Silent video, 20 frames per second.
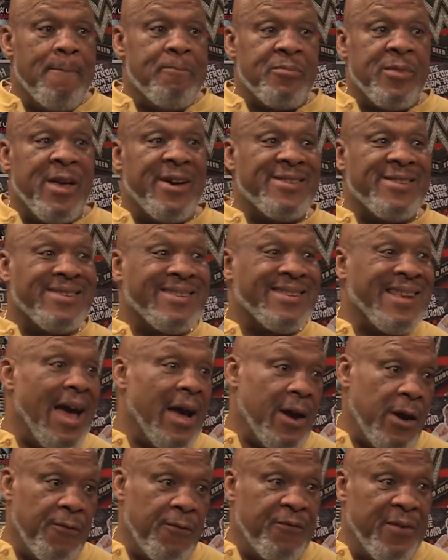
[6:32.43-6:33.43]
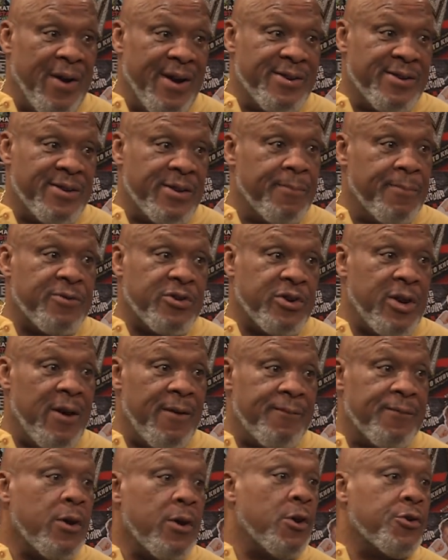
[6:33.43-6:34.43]
that sacrificed
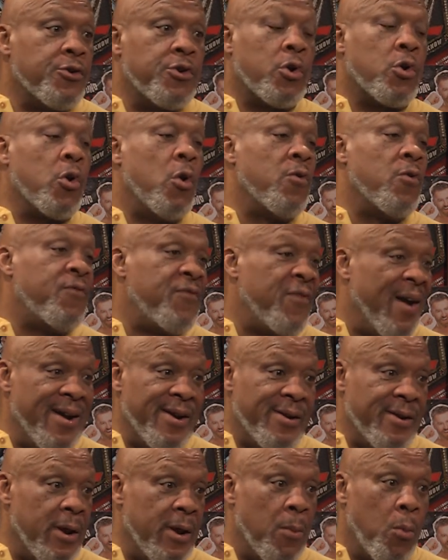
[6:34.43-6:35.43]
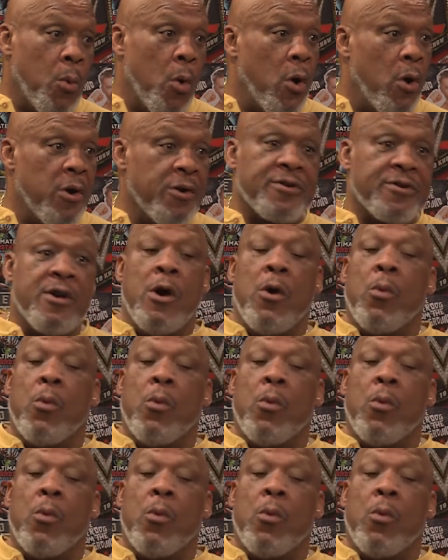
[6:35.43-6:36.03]
themselves to go fight their wars,